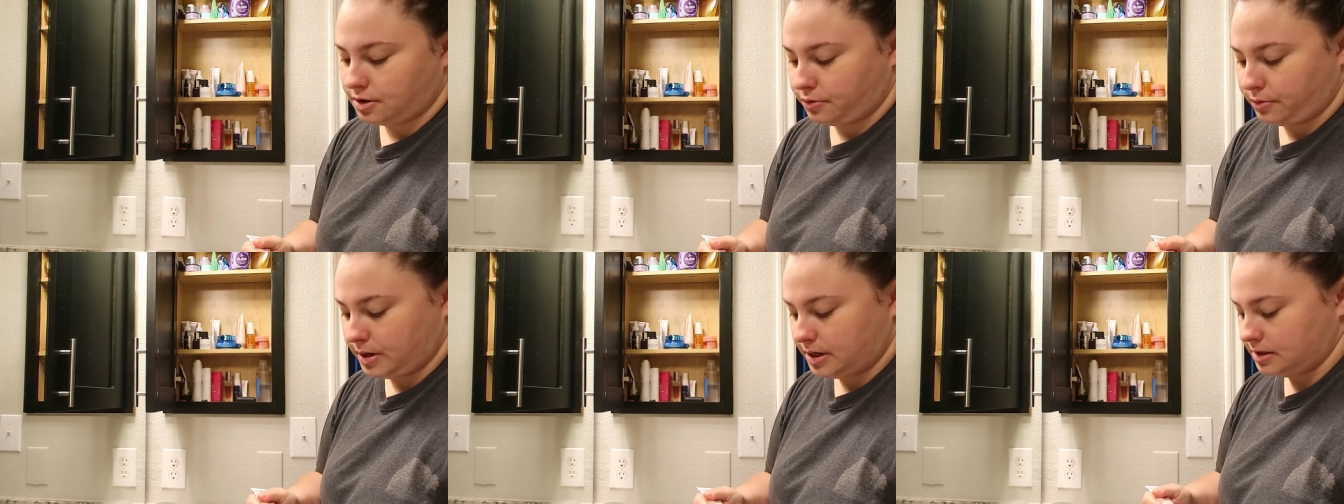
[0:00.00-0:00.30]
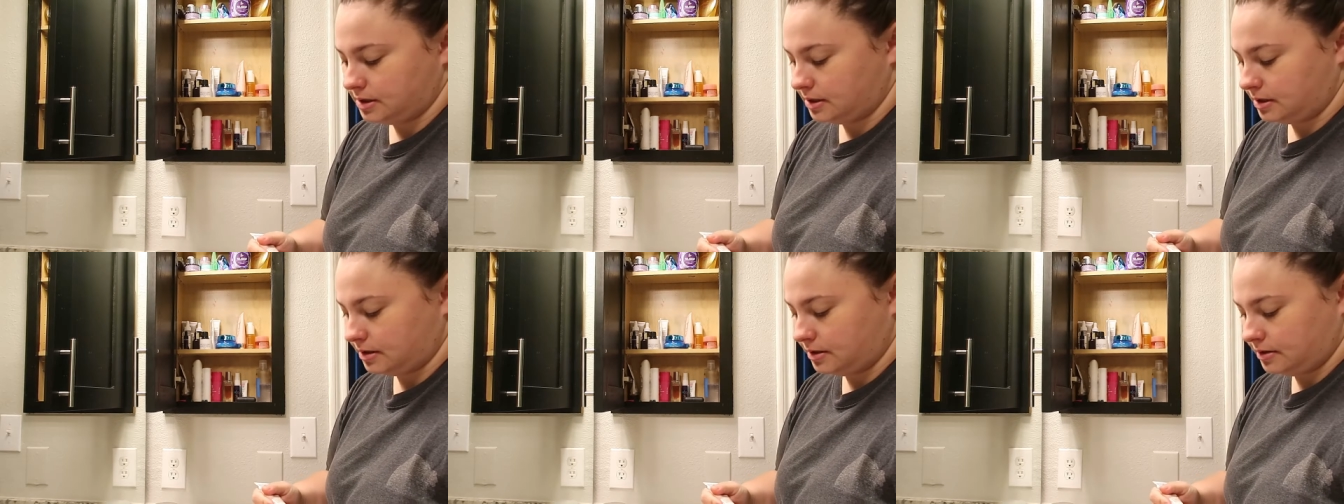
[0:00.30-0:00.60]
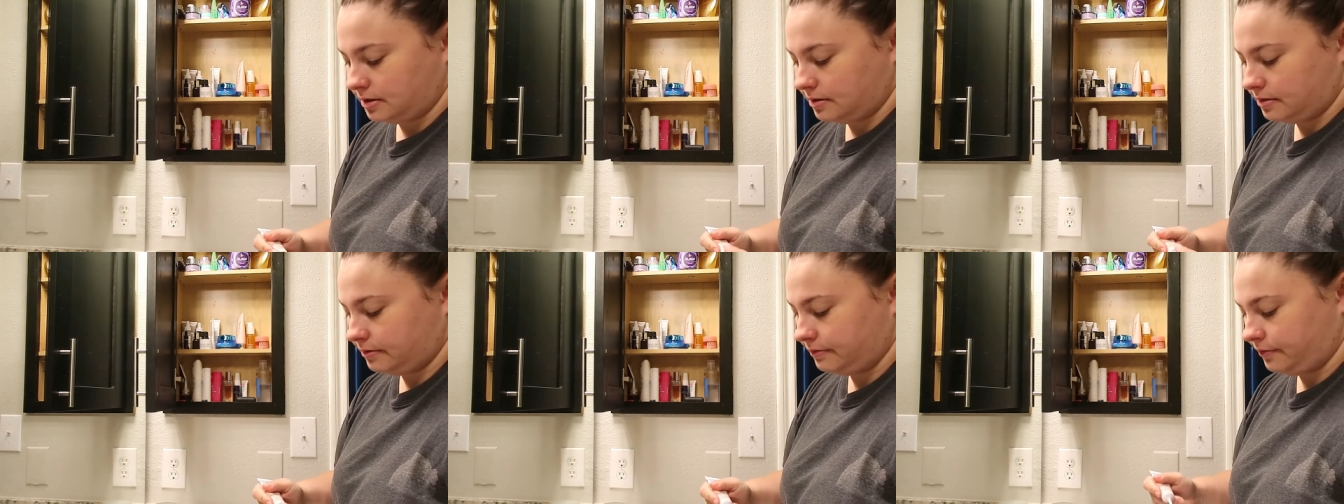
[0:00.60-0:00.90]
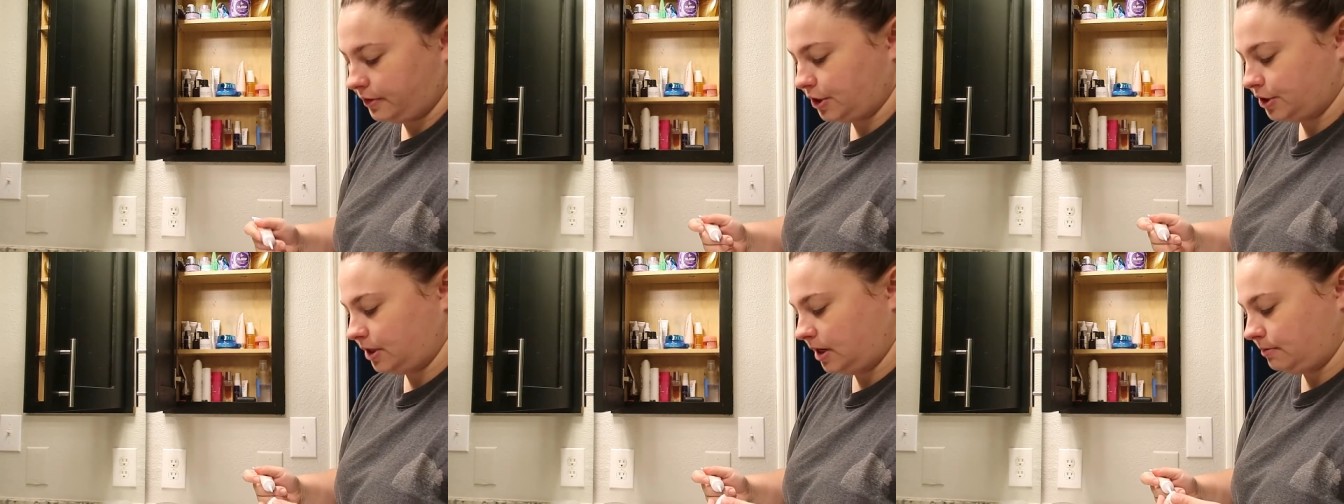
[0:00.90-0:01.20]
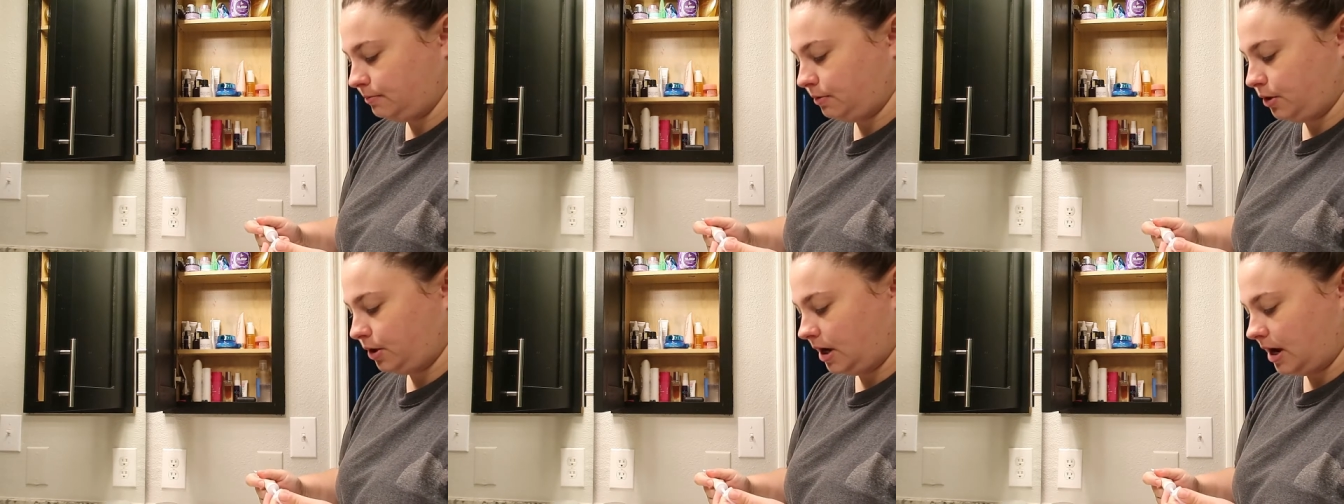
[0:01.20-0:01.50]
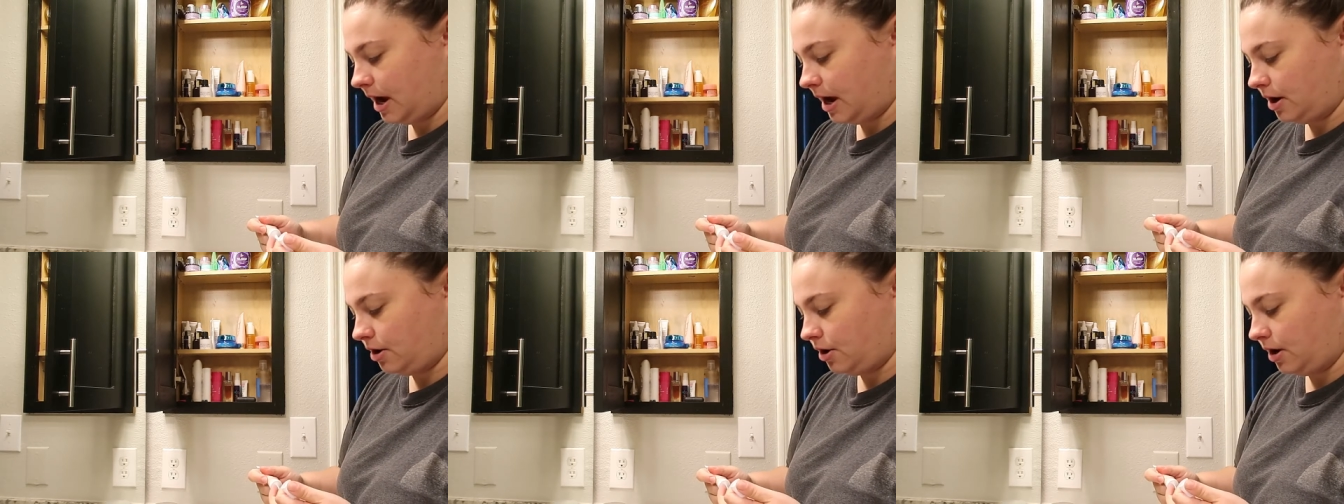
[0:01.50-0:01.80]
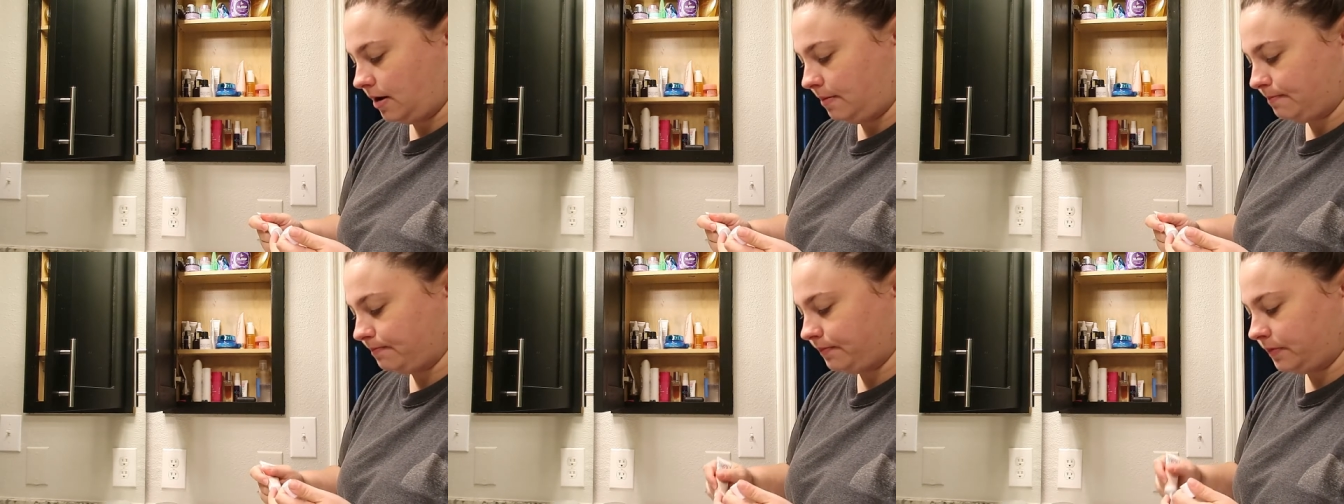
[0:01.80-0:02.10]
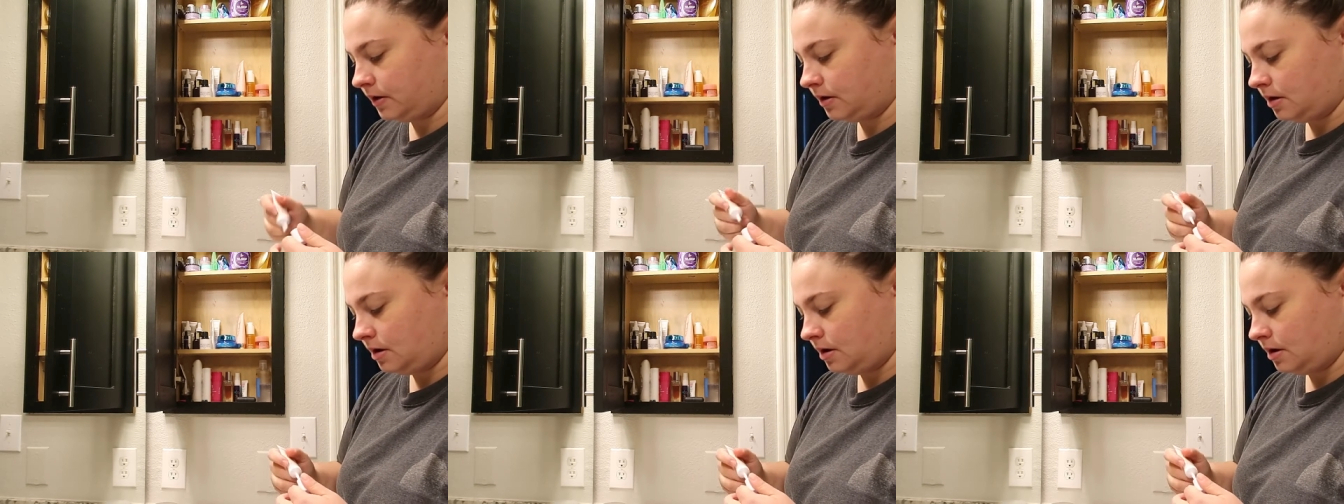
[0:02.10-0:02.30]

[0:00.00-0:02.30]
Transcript: always, First Aid Beauty Eye Cream.